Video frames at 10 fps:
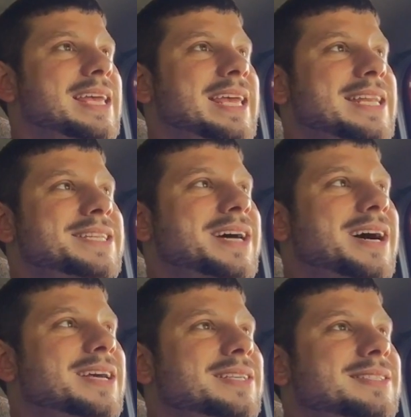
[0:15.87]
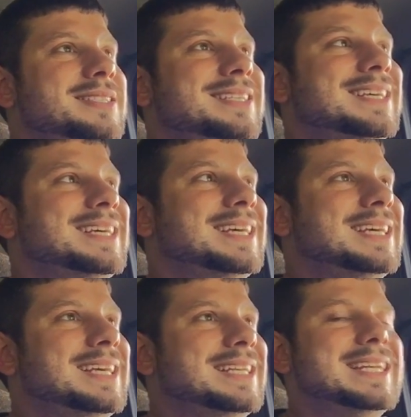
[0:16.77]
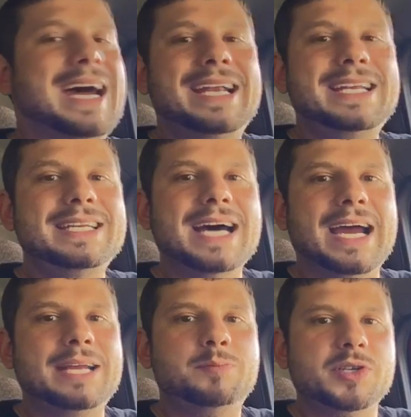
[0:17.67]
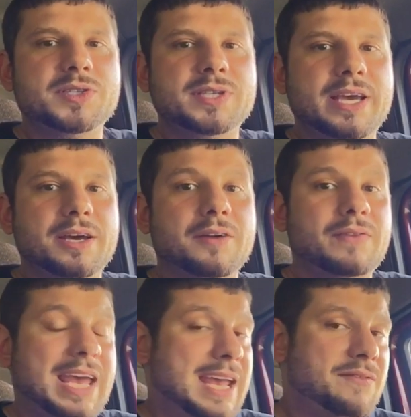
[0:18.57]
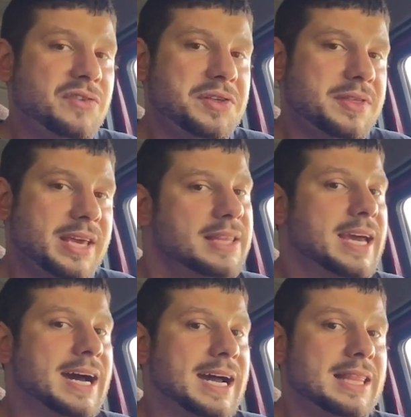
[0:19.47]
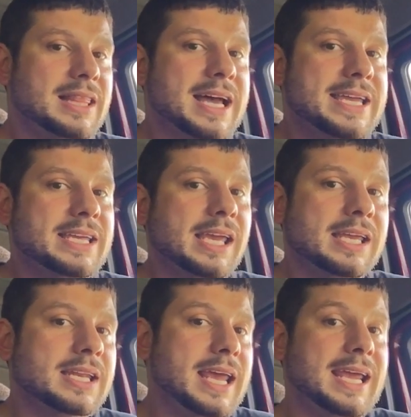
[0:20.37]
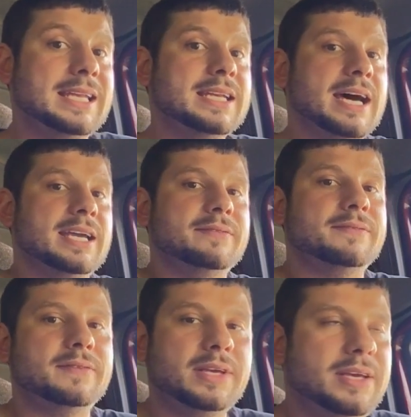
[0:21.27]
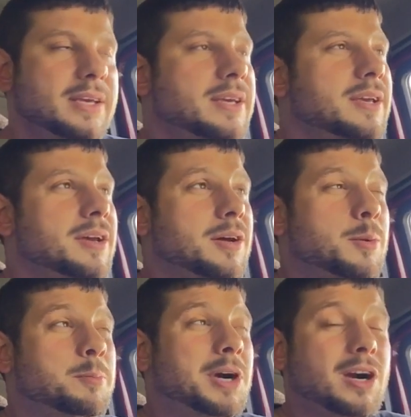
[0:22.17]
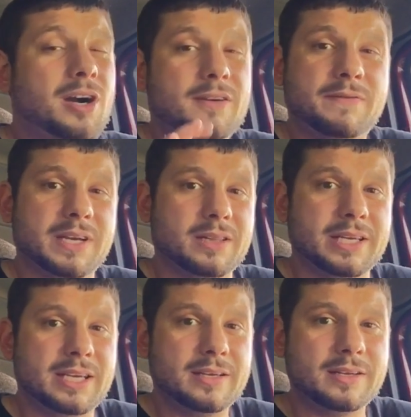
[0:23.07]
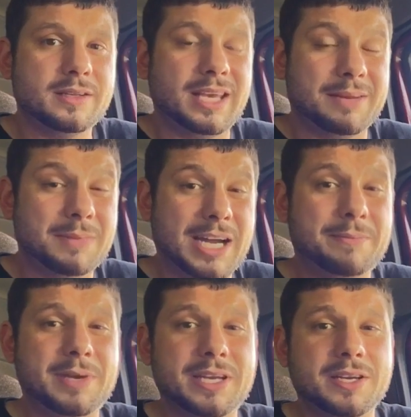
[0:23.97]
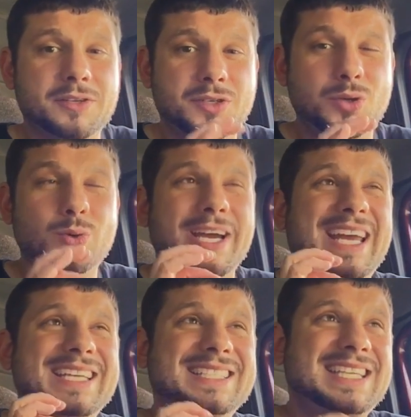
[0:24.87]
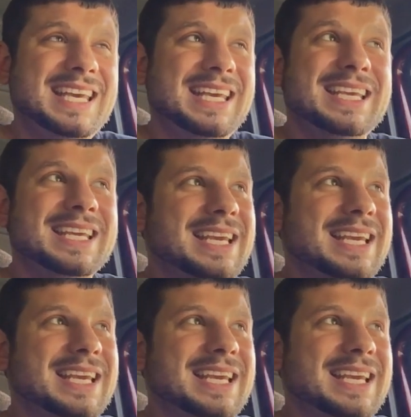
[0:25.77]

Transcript: it does 99% of everything that I like in a knife perfectly, in my opinion, to a T.